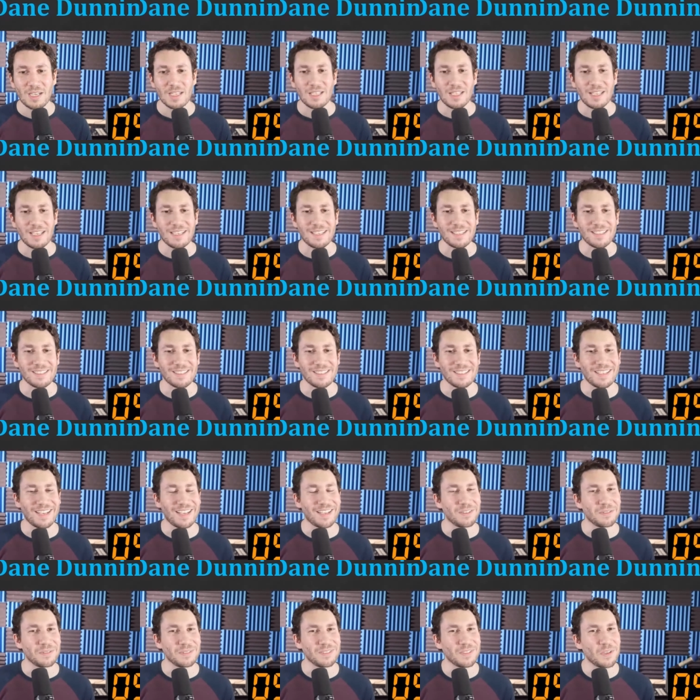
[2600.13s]
Like I
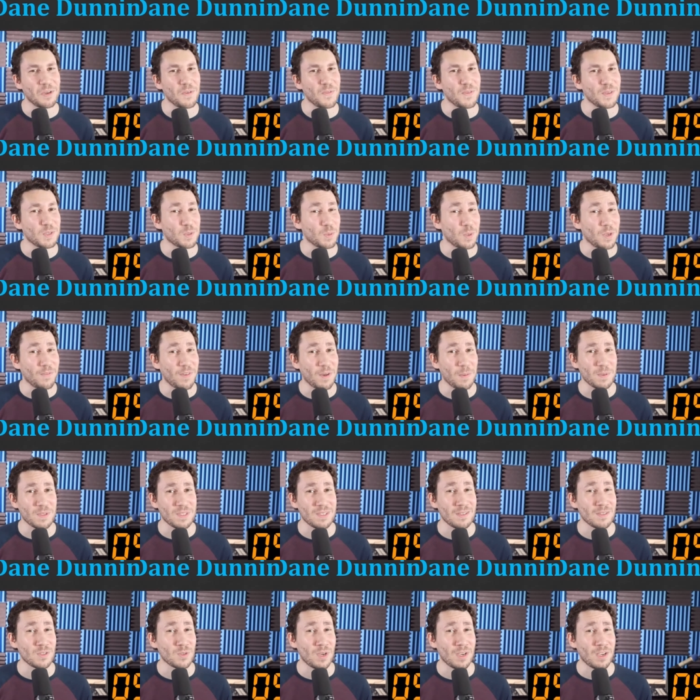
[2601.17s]
don't know if his 25%
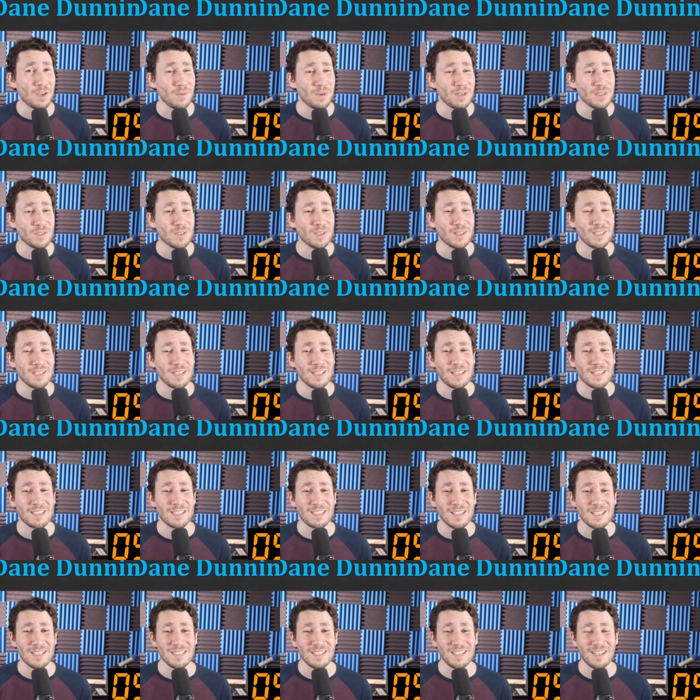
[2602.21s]
strikeout rate is going to
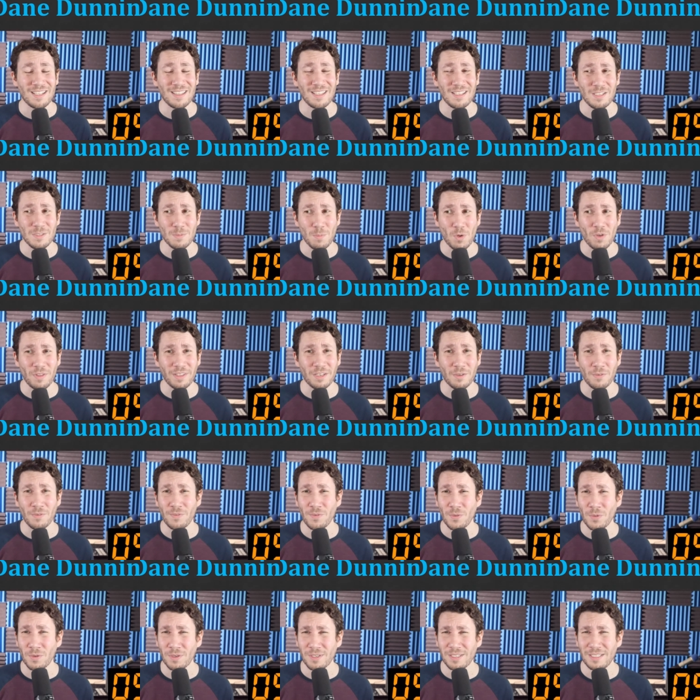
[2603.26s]
exist, and I think he's more like a
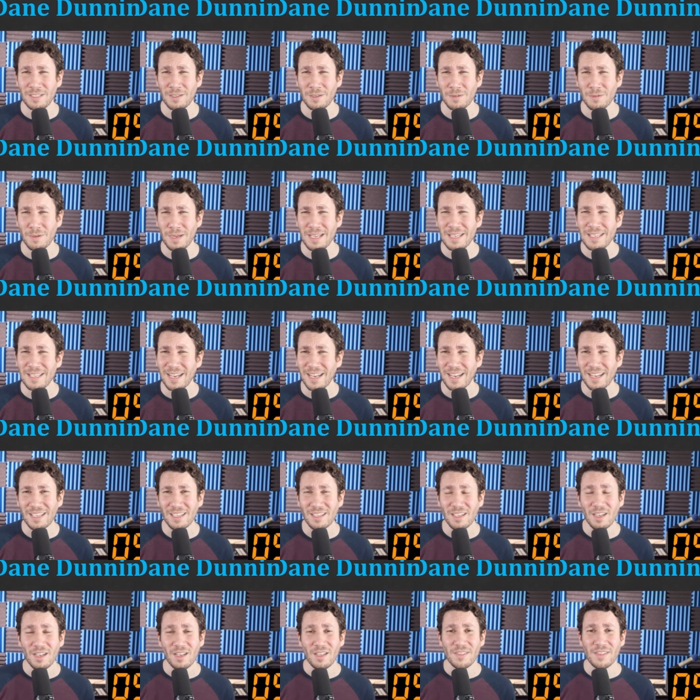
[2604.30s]
four ERA guy
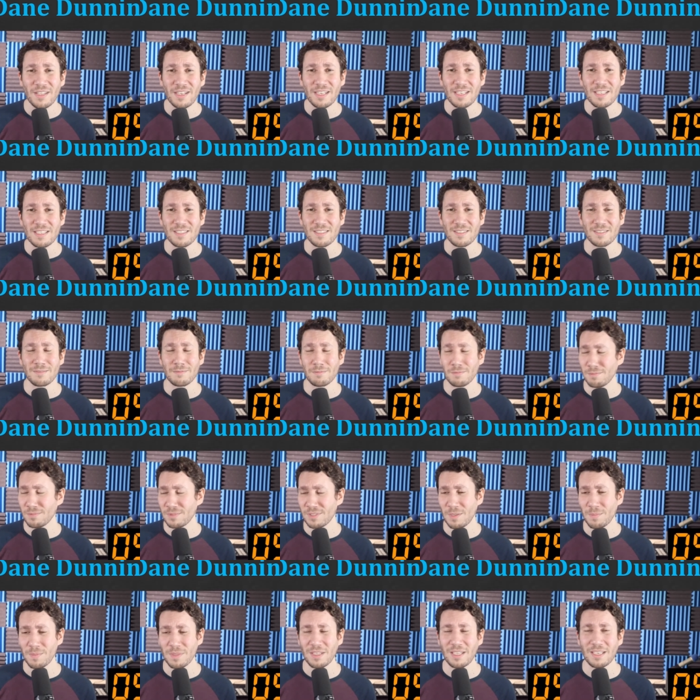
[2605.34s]
than he is
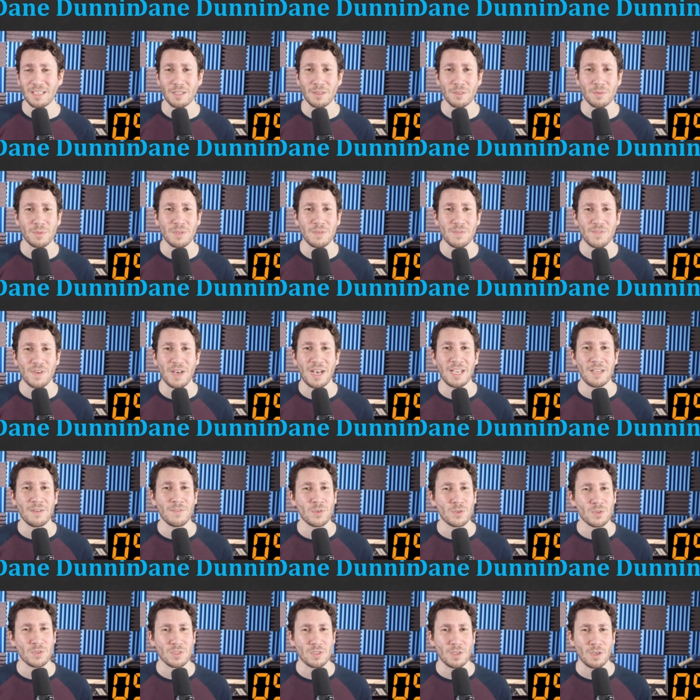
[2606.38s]
something like a three-five
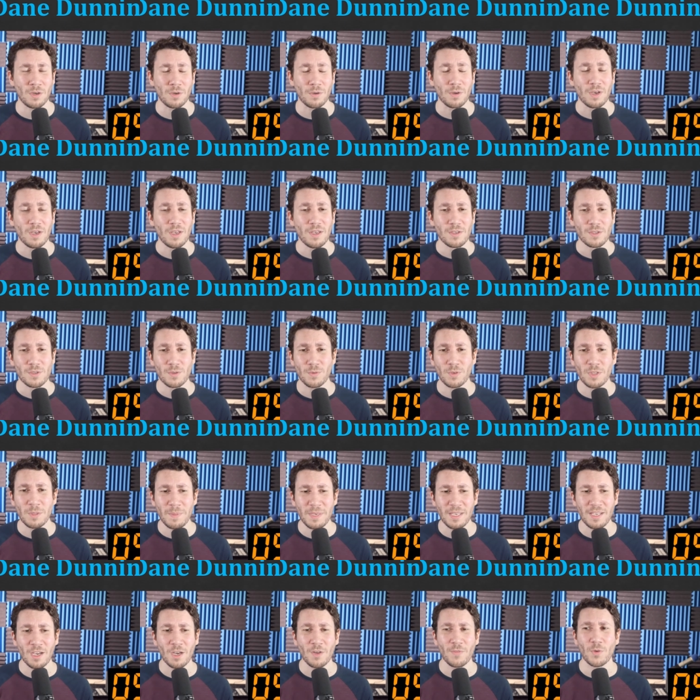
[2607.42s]
or so. So really be
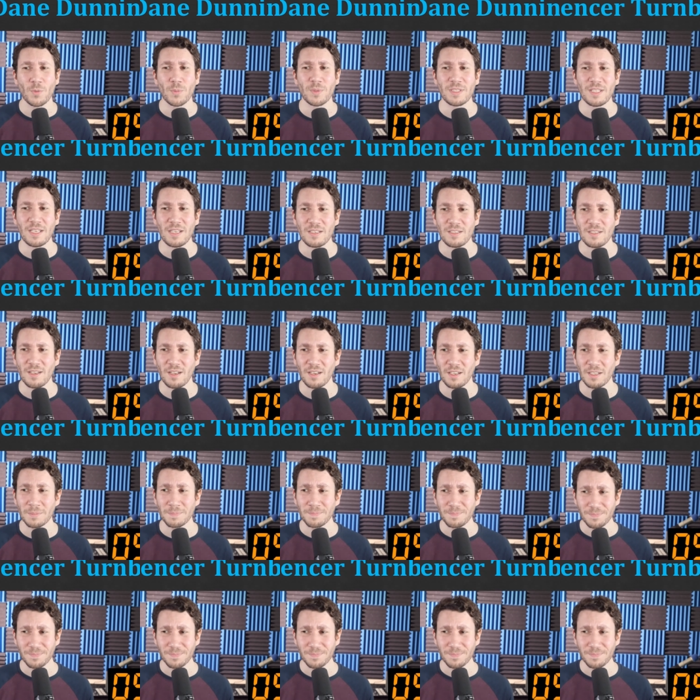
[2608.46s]
careful with Dane Dunning.